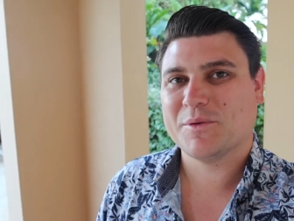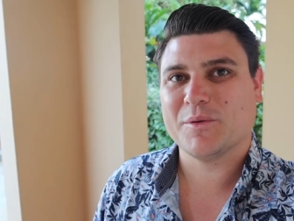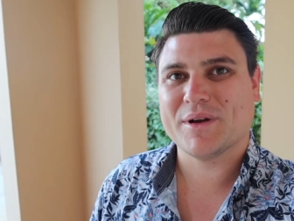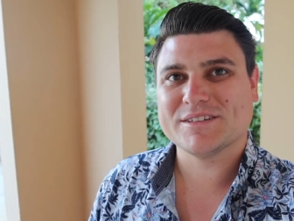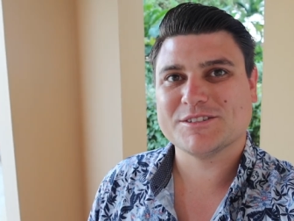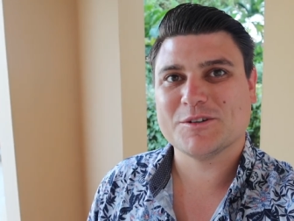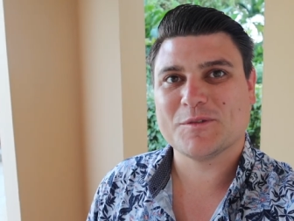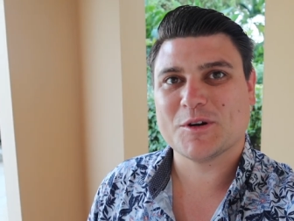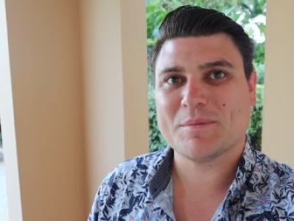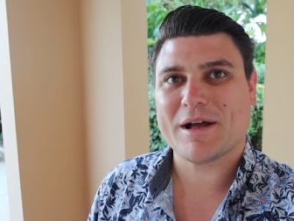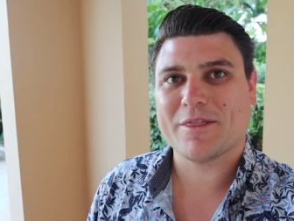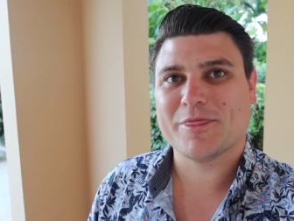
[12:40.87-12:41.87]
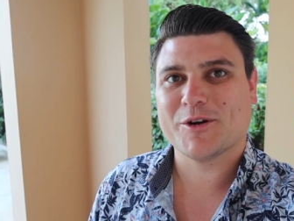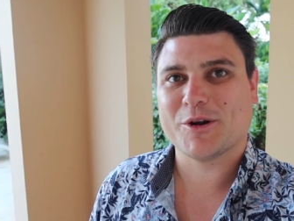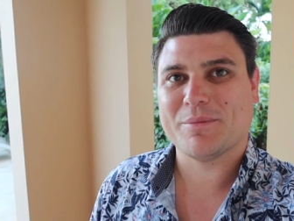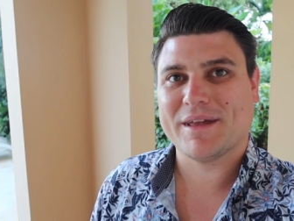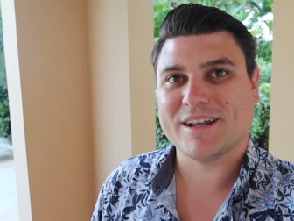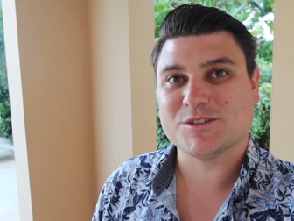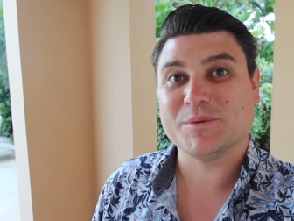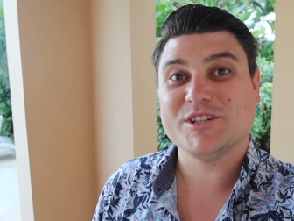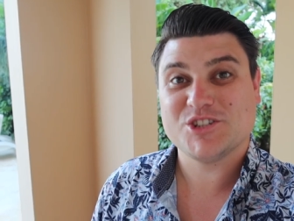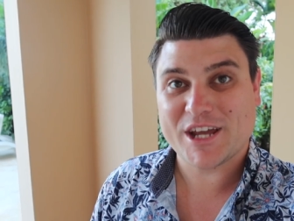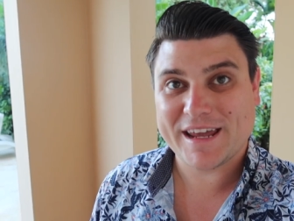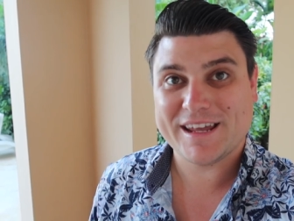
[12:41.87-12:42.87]
We rested for about thirty minutes. We
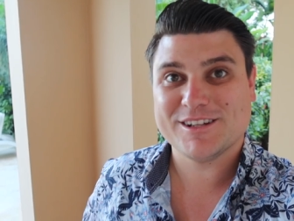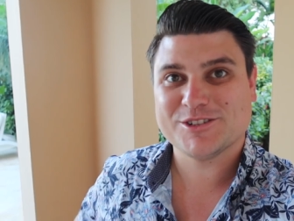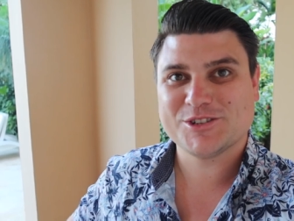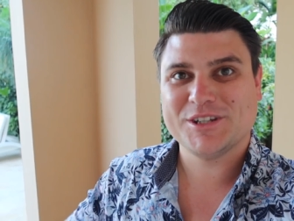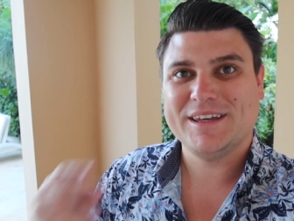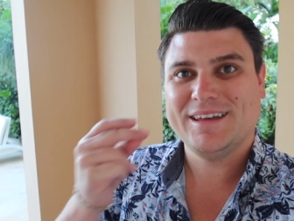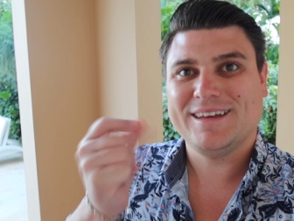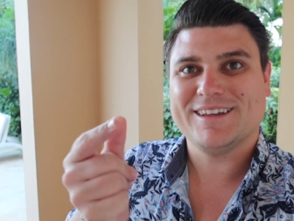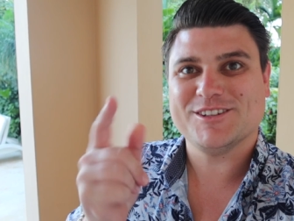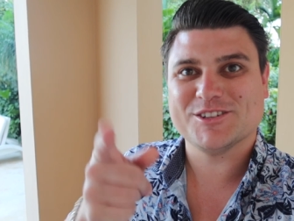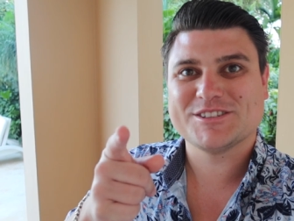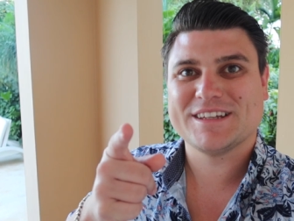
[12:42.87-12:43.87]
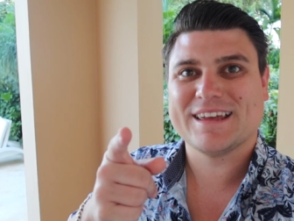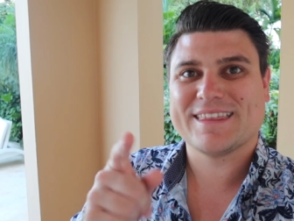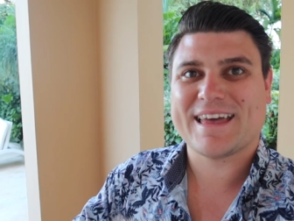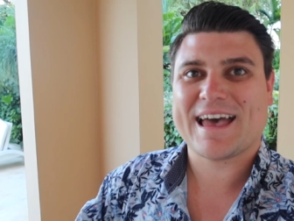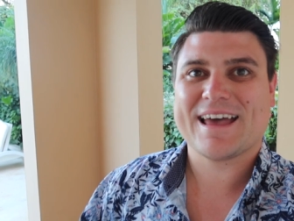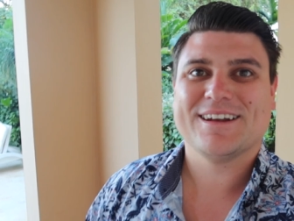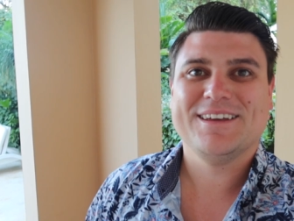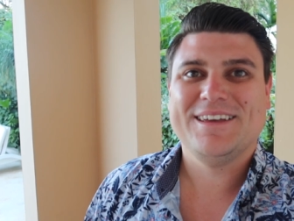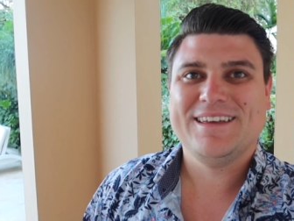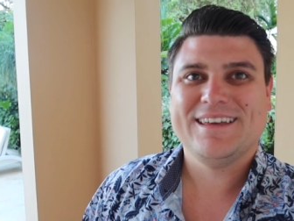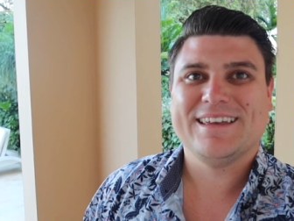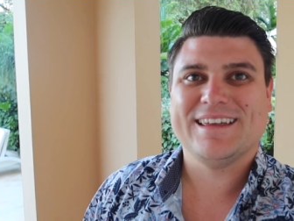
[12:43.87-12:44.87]
changed, and just like that,
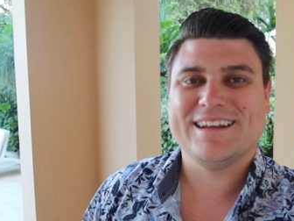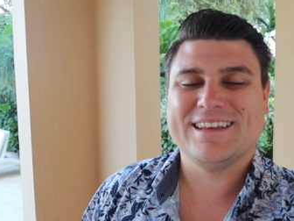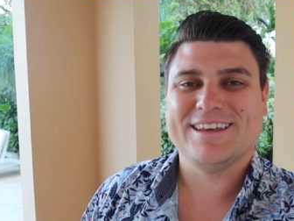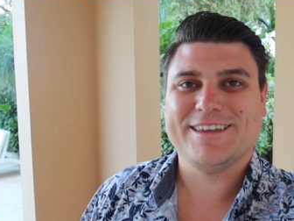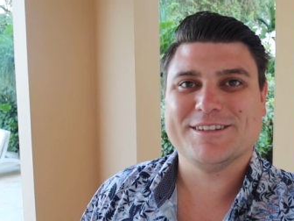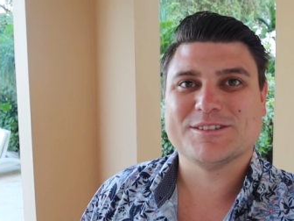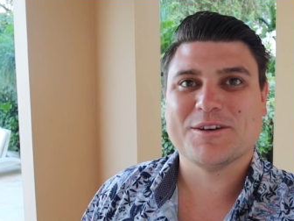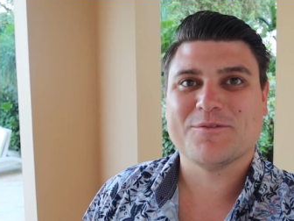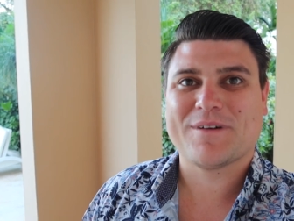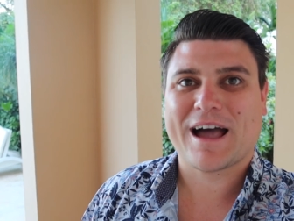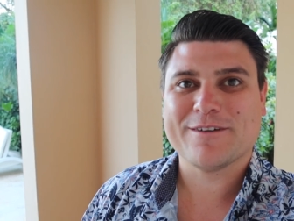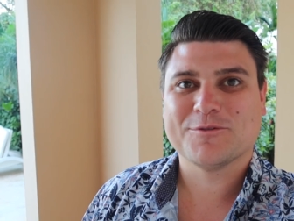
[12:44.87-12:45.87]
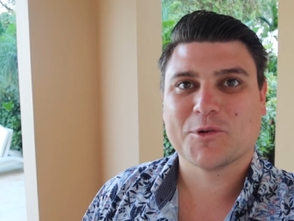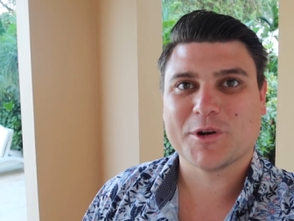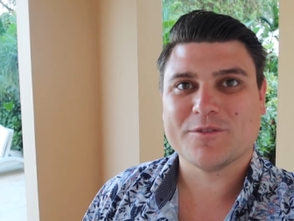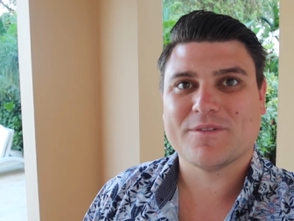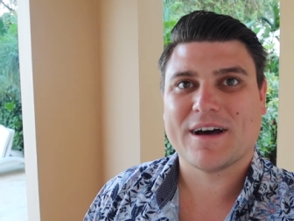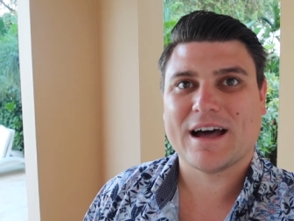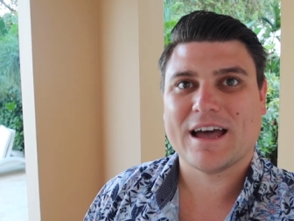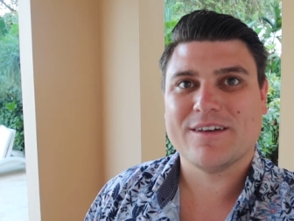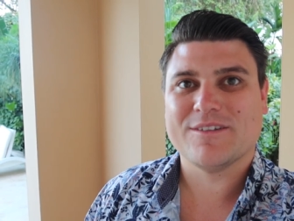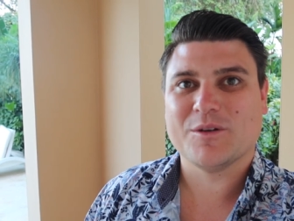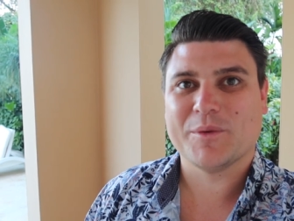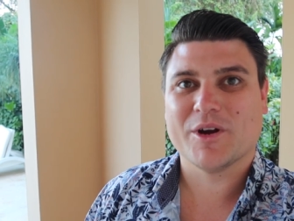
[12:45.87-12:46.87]
it is five
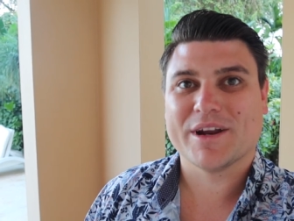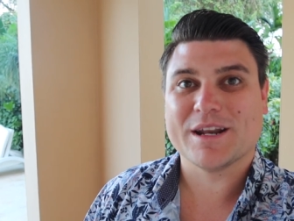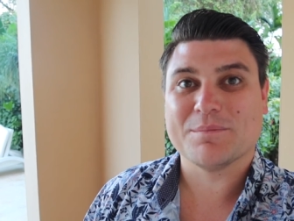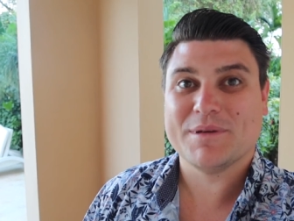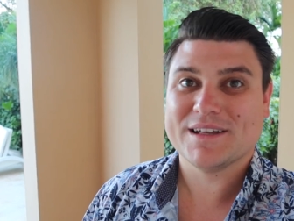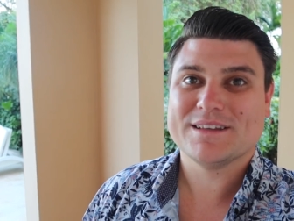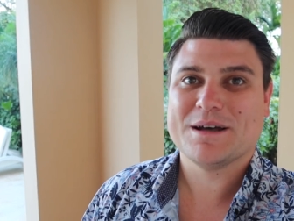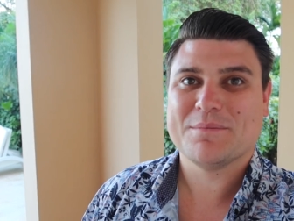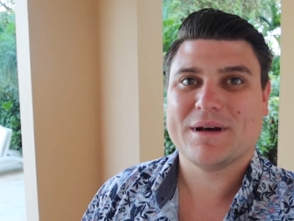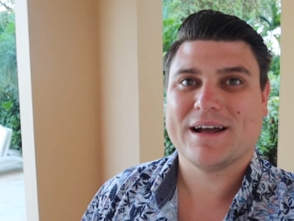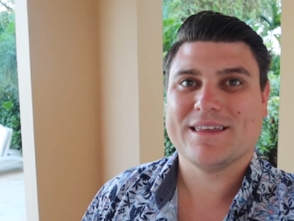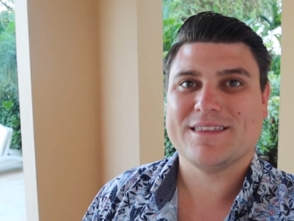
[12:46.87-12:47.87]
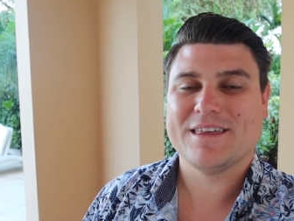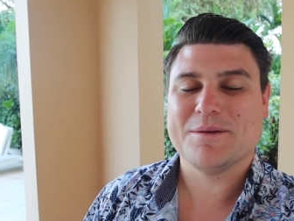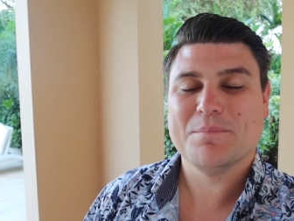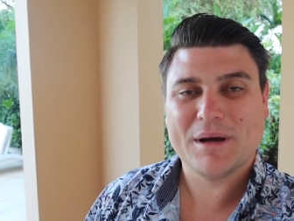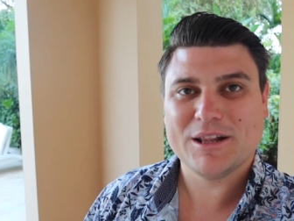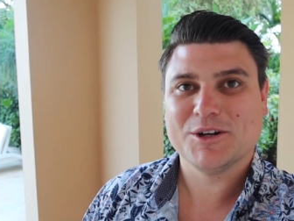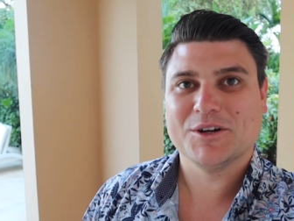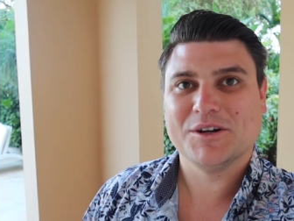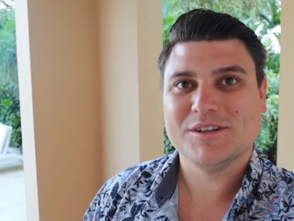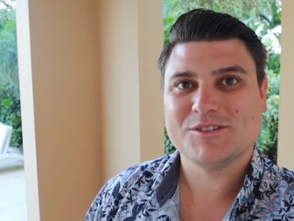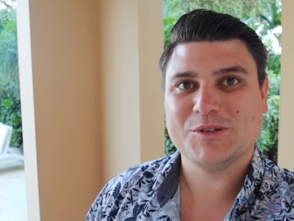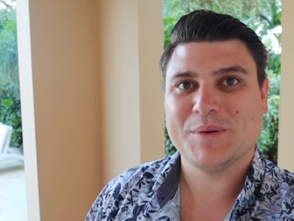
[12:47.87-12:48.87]
forty-five and we are getting picked up by the
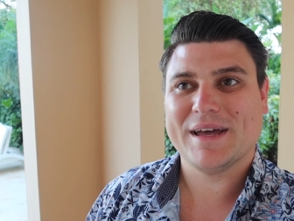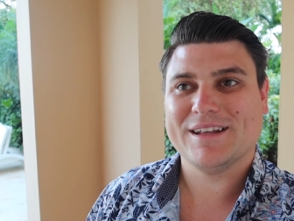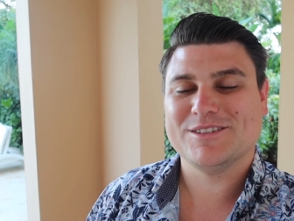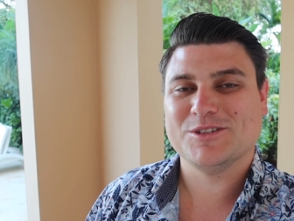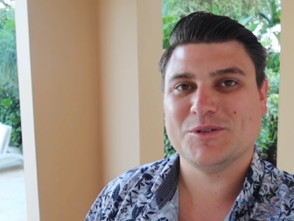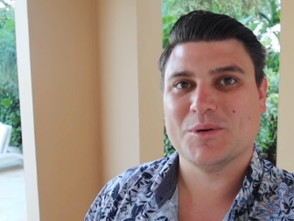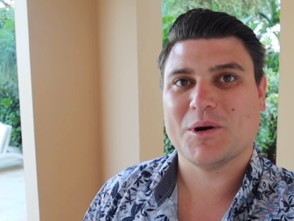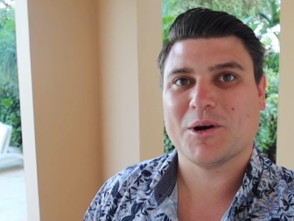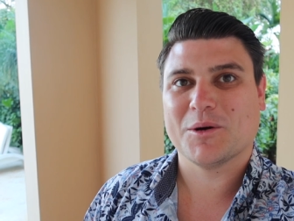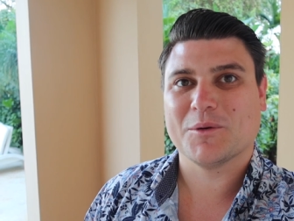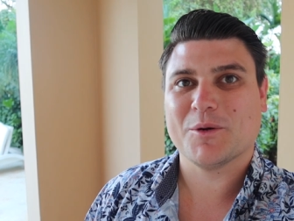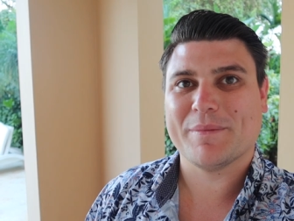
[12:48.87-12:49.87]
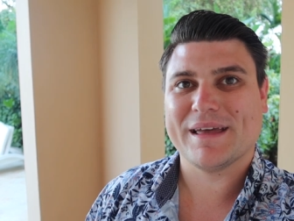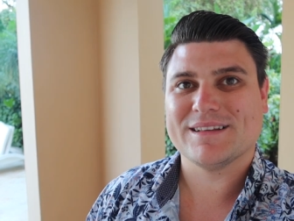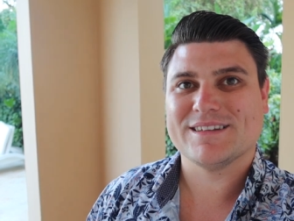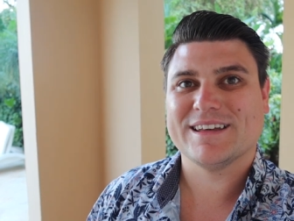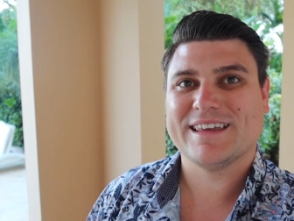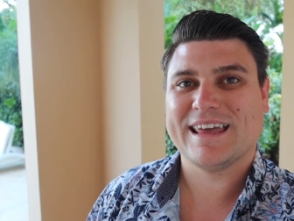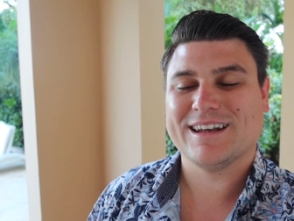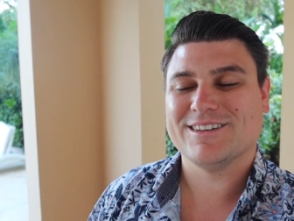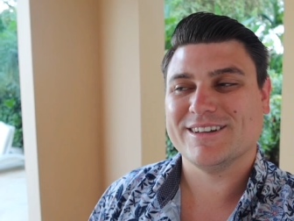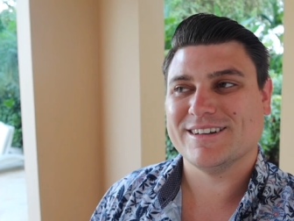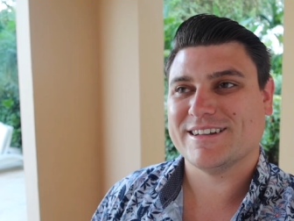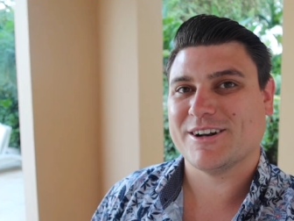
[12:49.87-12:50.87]
butler to head to our romantic
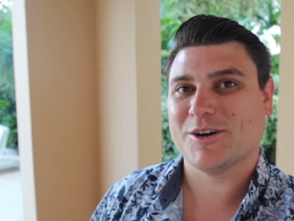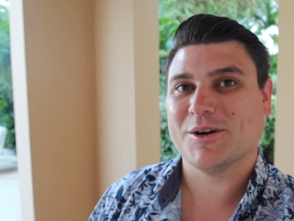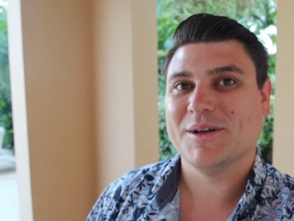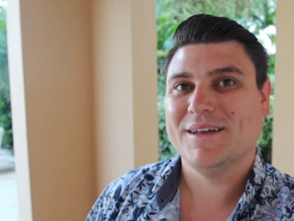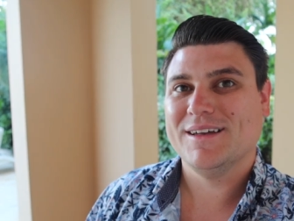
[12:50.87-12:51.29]
candlelit dinner